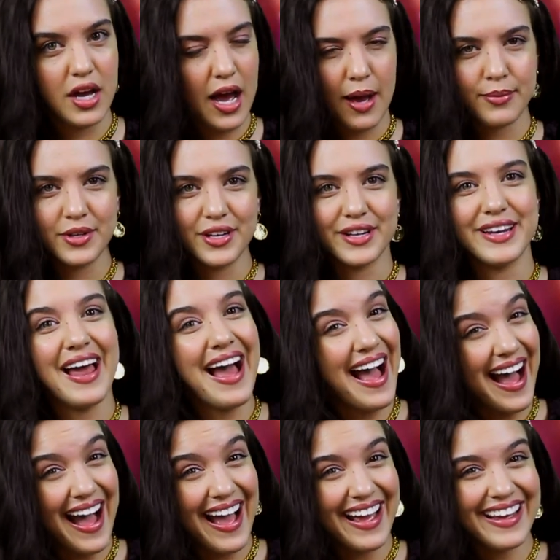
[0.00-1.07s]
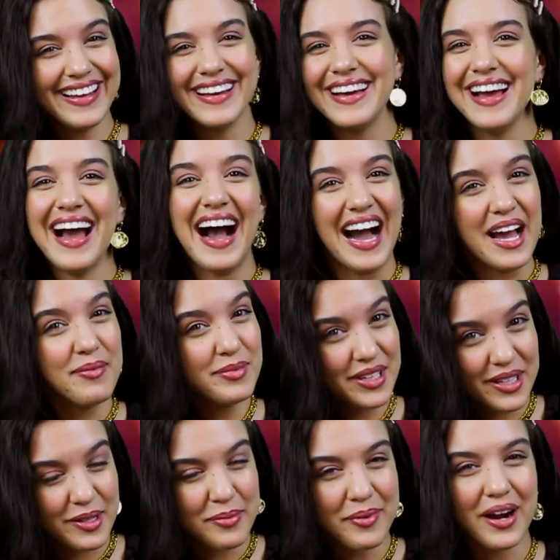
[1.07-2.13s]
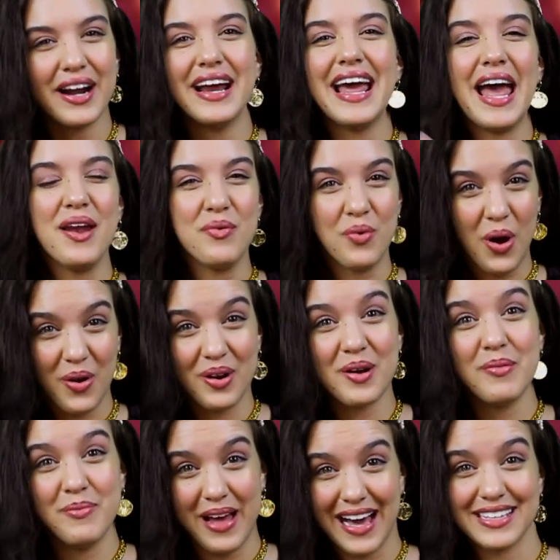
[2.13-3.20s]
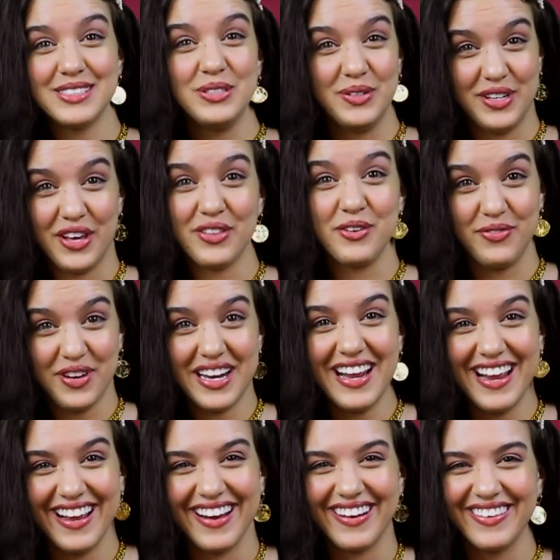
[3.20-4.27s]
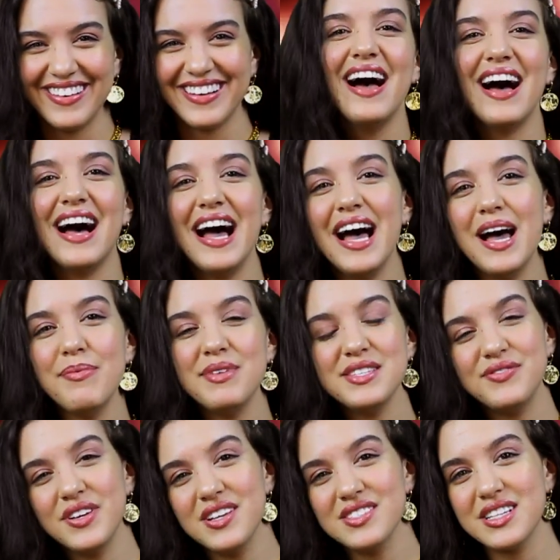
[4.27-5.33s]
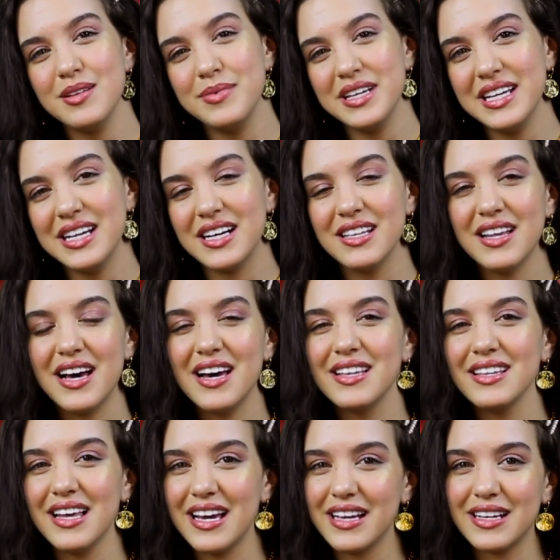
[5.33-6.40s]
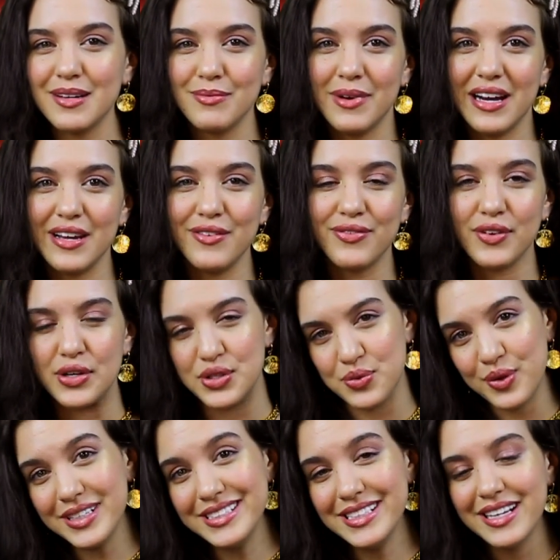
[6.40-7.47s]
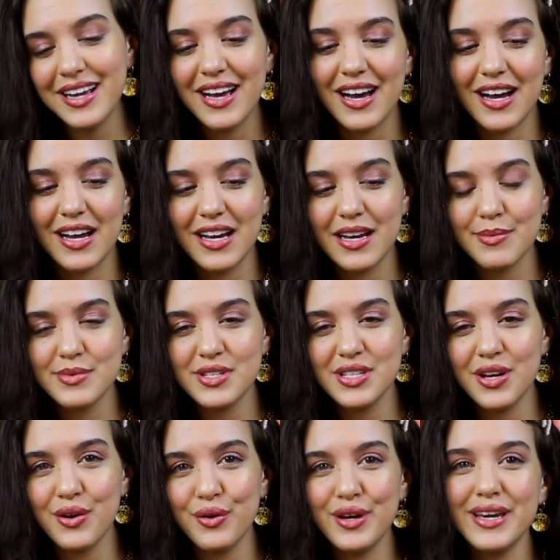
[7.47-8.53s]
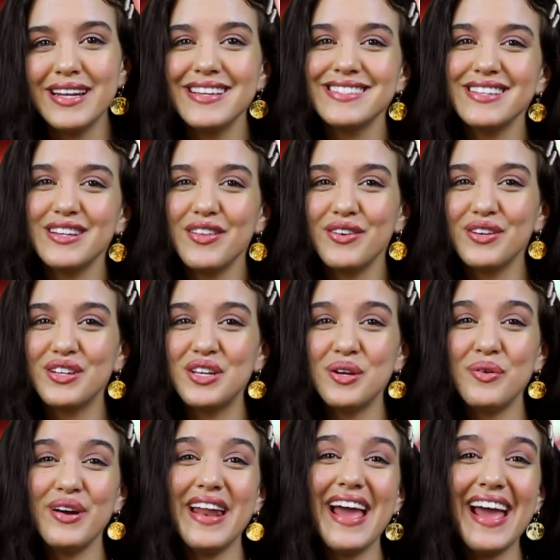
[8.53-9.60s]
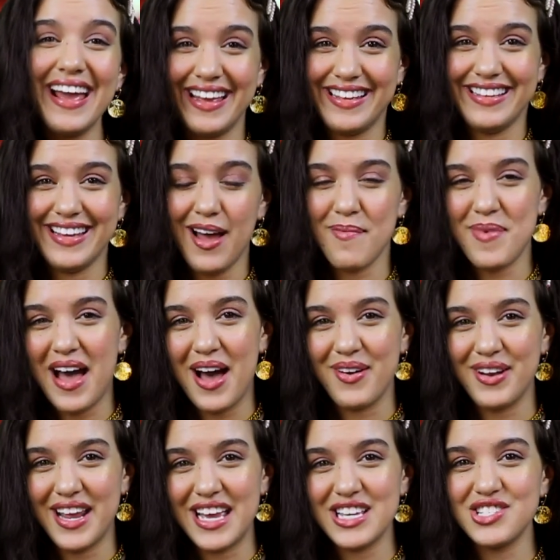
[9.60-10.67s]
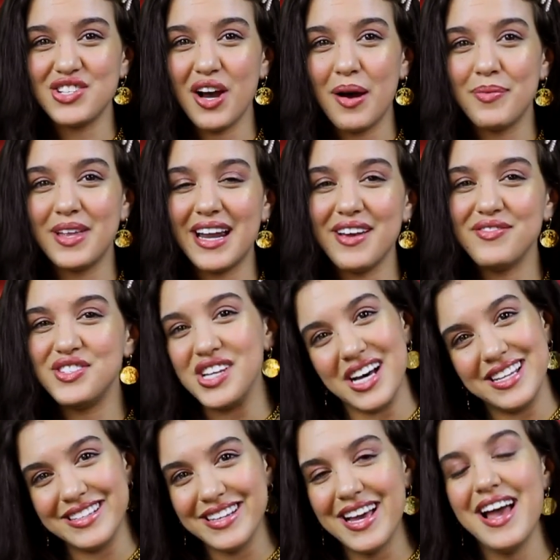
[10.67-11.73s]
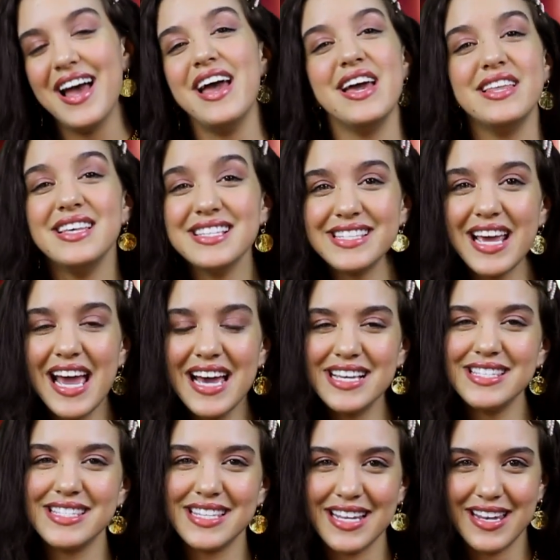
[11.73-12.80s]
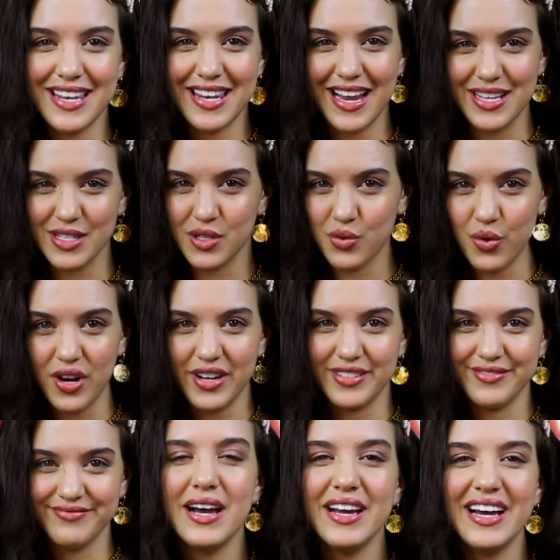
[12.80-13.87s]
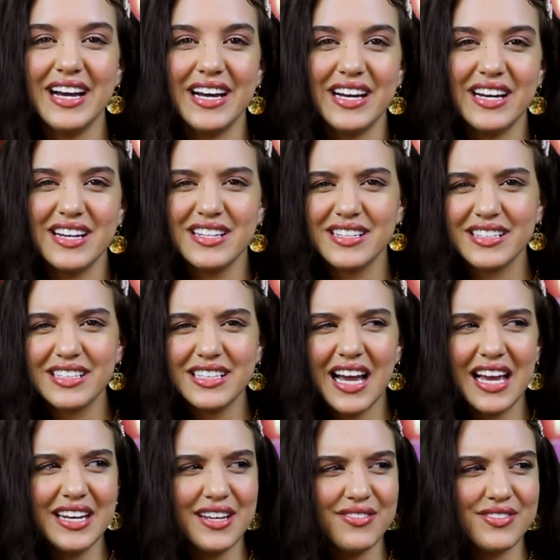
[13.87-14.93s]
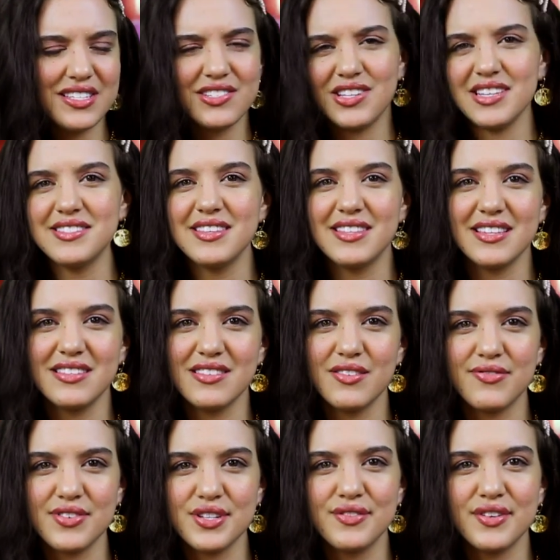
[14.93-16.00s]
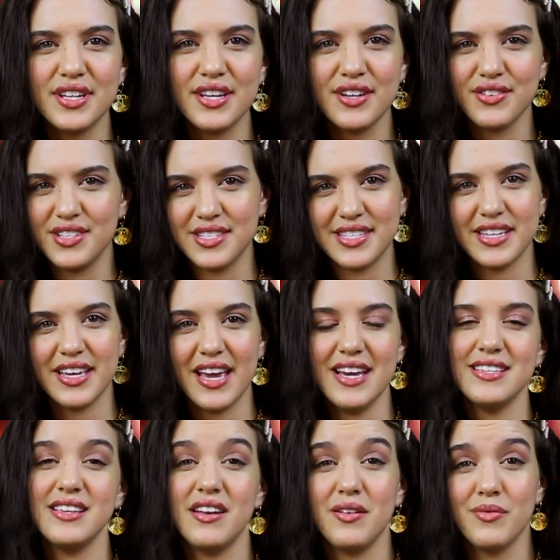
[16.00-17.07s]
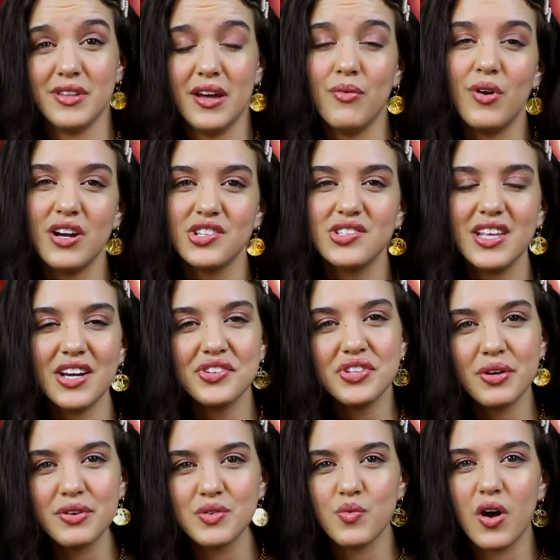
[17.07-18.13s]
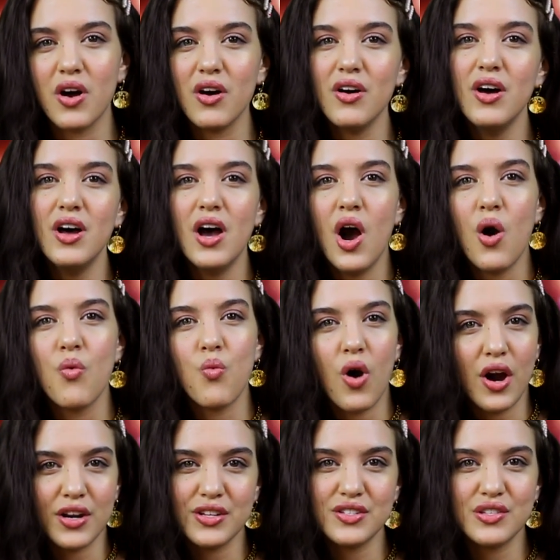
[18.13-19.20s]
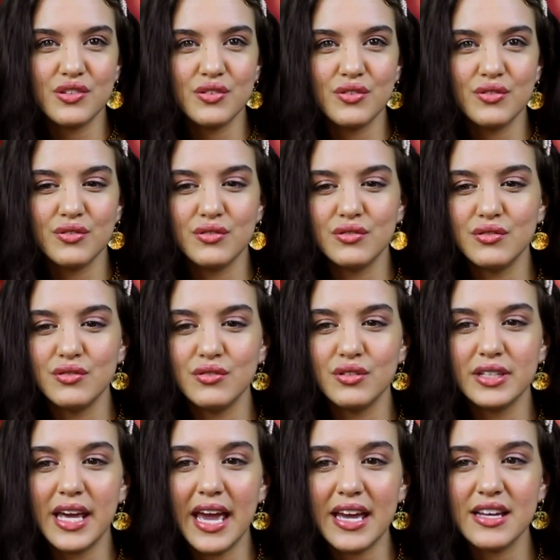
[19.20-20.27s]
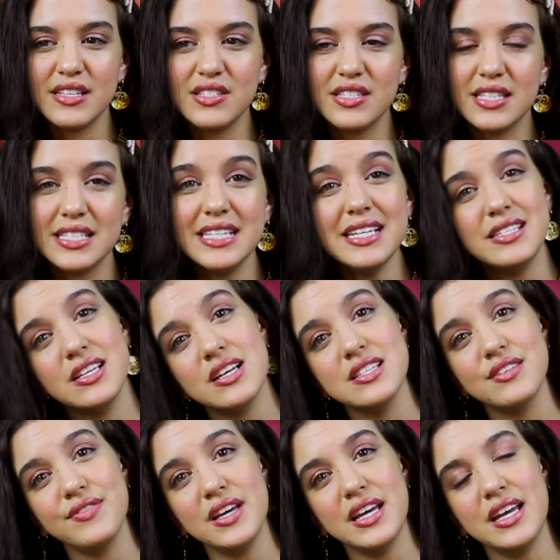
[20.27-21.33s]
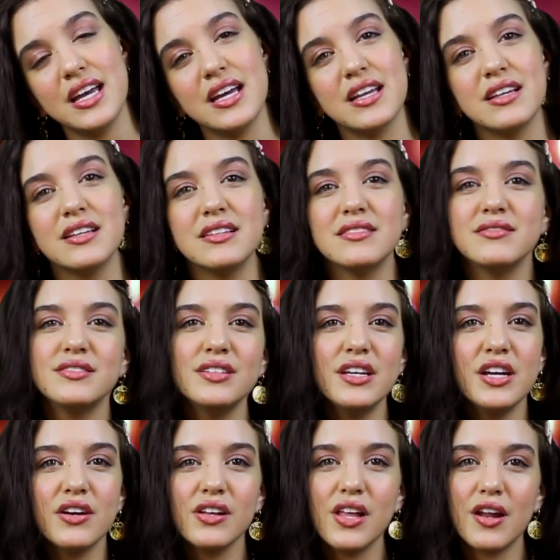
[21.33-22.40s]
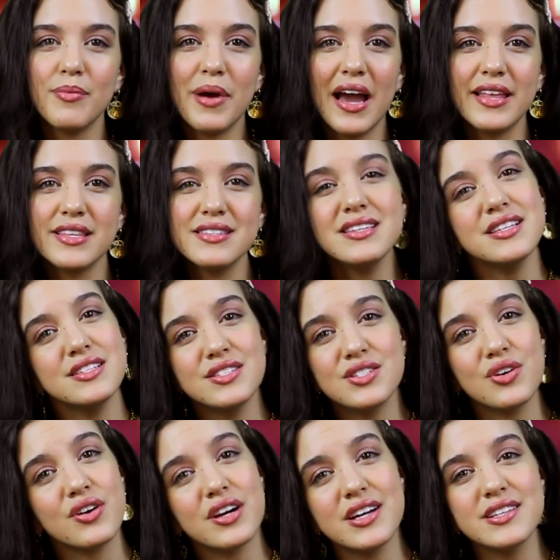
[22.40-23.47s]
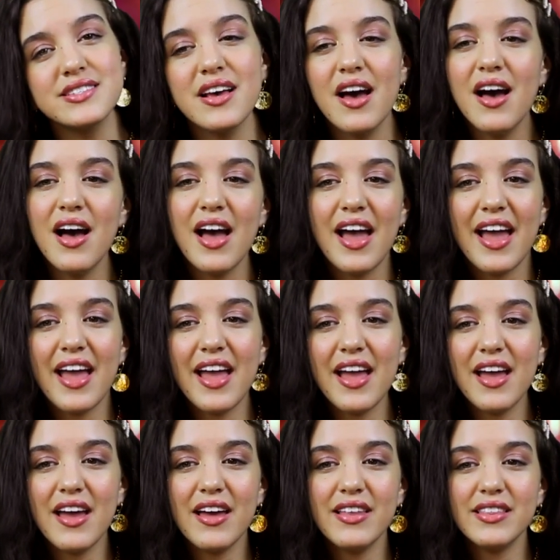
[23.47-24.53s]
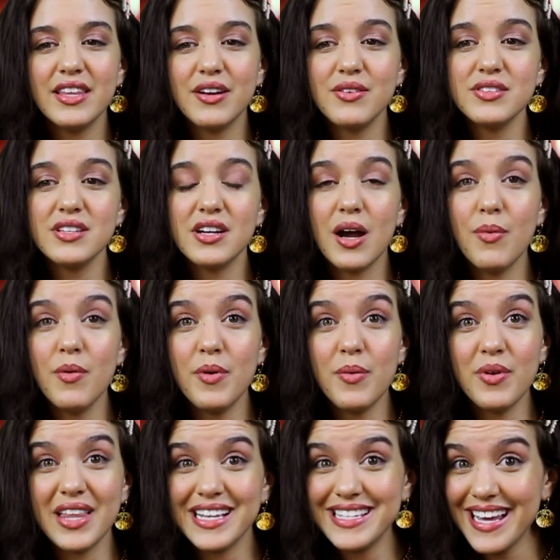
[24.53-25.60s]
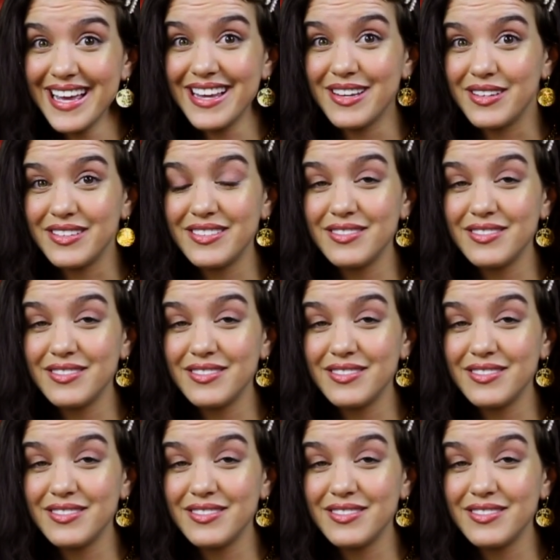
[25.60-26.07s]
I'm good. Hi, I'm Lilimar and welcome back to another video. This video is gonna be a lot like my first one. So it is another Q&A about a job that I've done. In this case, Night Squad. I had kind of suggested this in the first video just in case anyone that watched that show as well wanted to get into the details of it and hear a lot of behind the scenes stories. And there was a couple people that did.